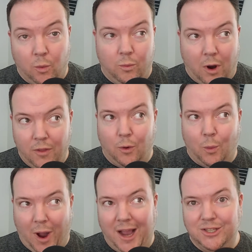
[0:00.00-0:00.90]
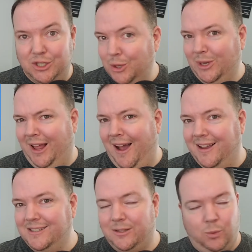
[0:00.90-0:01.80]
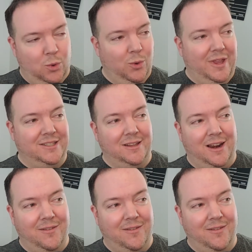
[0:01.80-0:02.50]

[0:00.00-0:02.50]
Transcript: otherwise utilized, that's a lot of